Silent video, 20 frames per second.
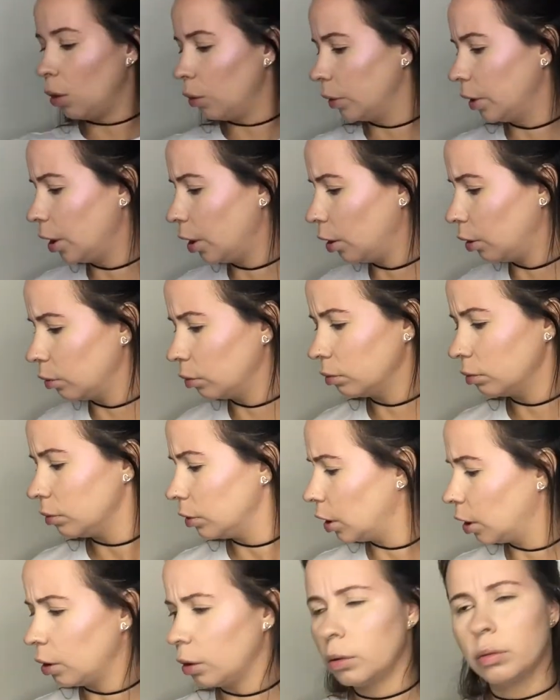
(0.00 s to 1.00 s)
Oh
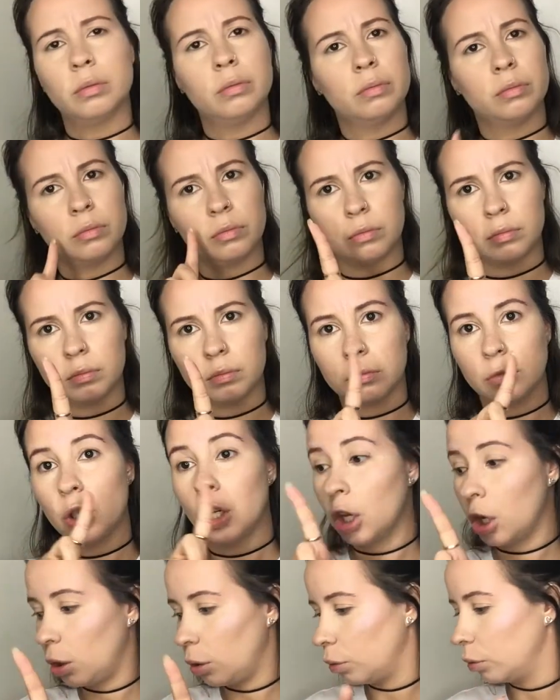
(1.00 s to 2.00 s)

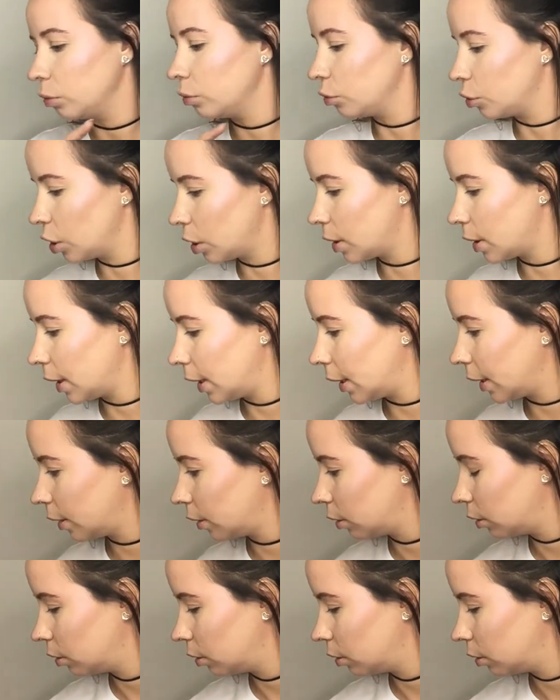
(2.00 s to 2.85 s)
no, just kidding.